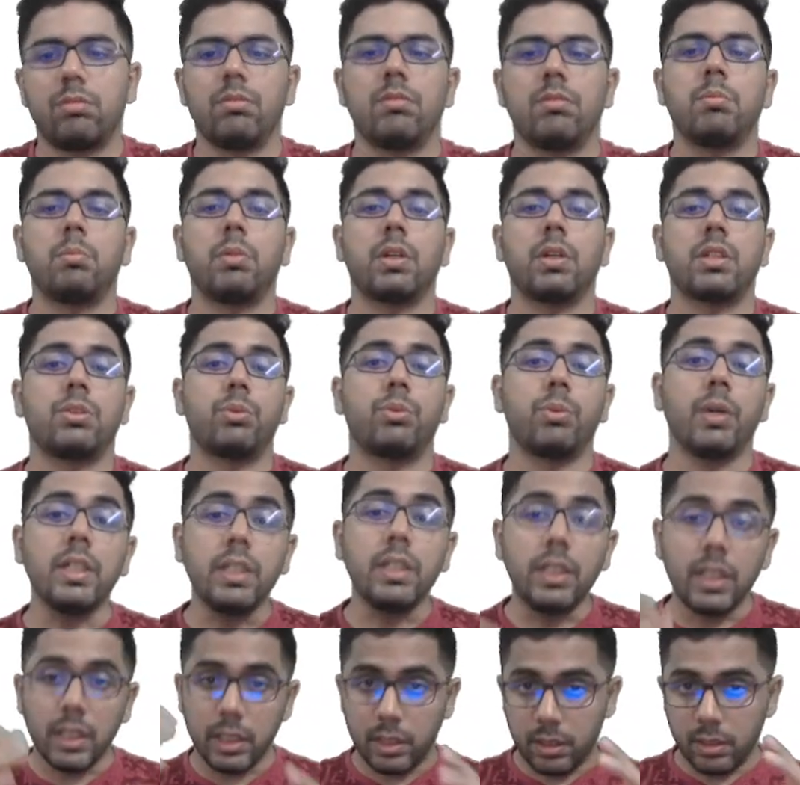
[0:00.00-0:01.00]
But
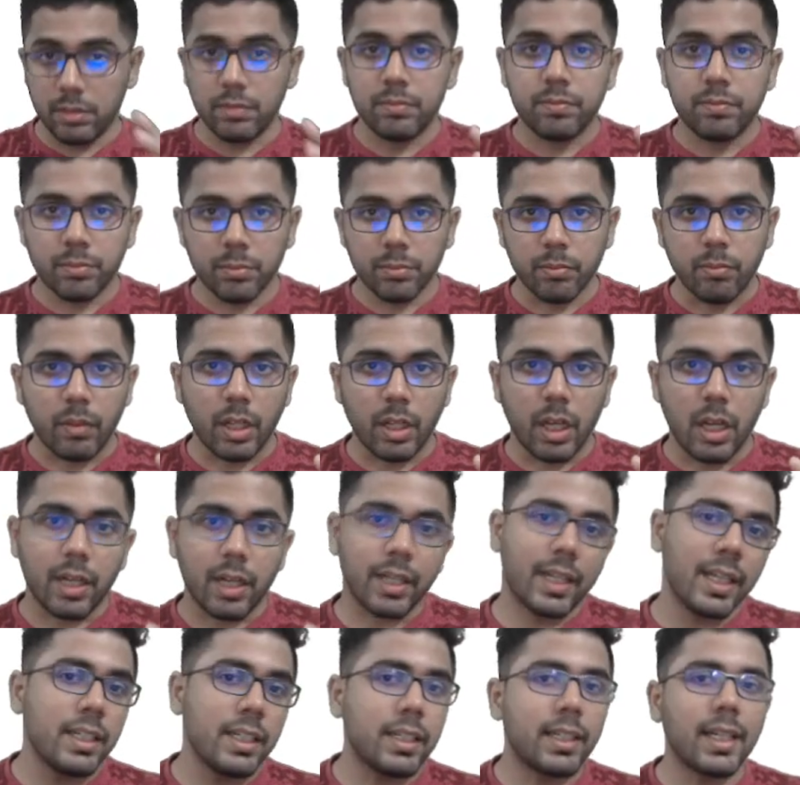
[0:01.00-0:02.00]
20,
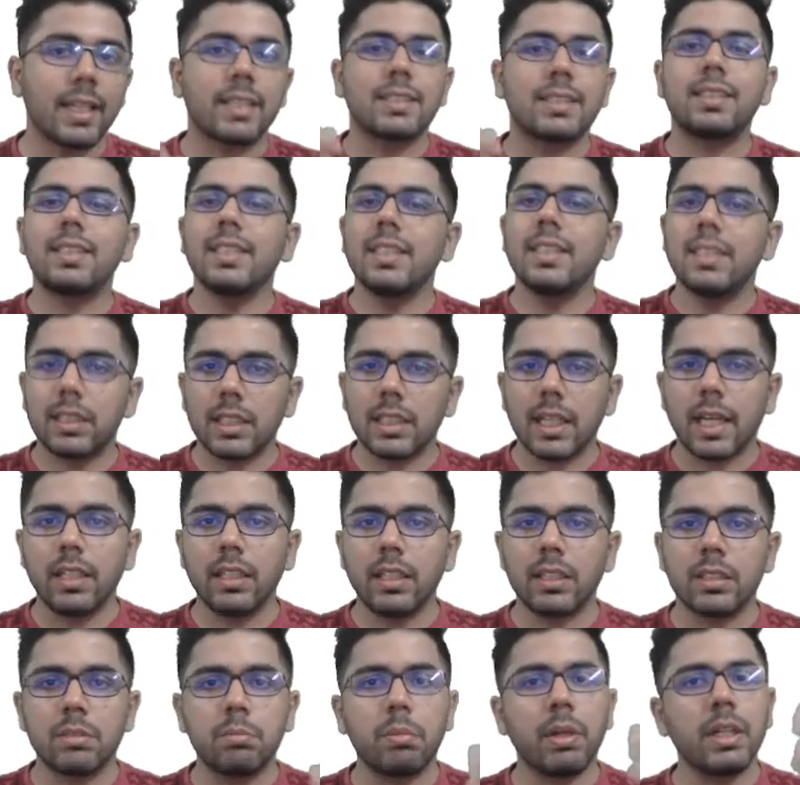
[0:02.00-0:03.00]
again it exceeds 9.
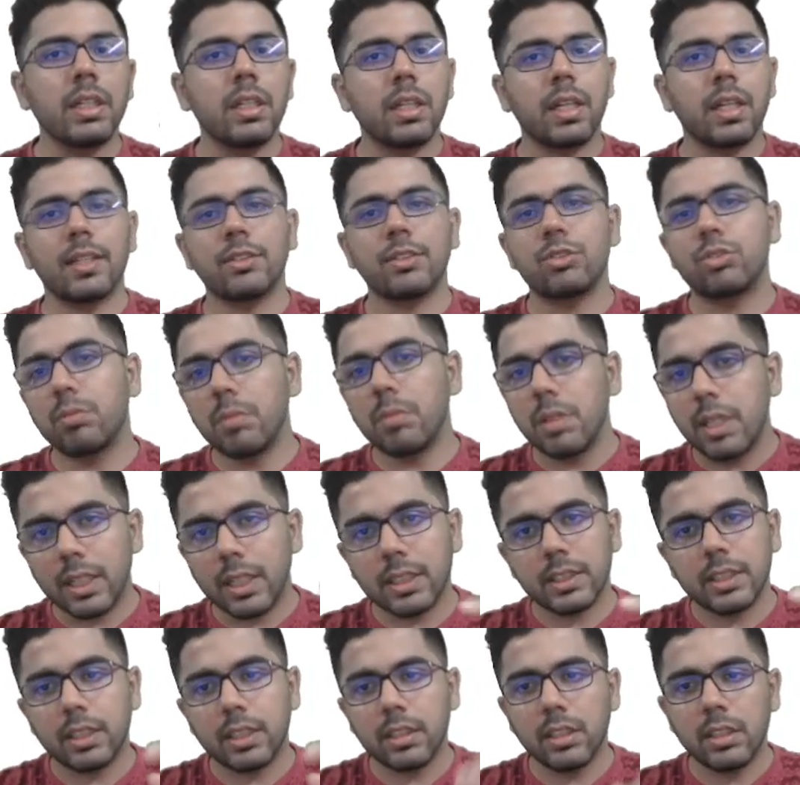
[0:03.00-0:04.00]
Remainder has to be less
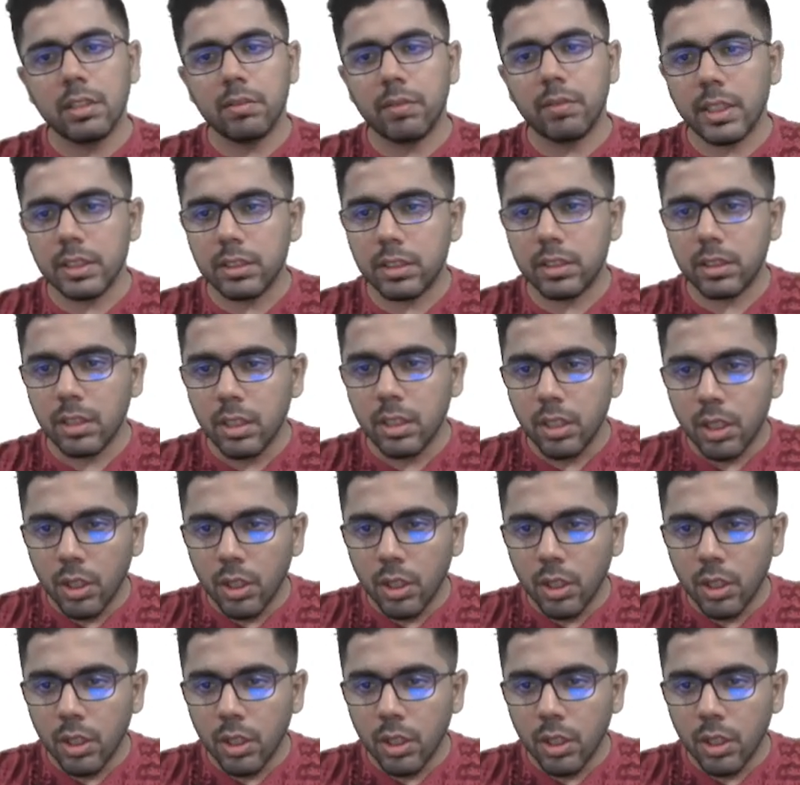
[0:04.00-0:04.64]
than the divisor.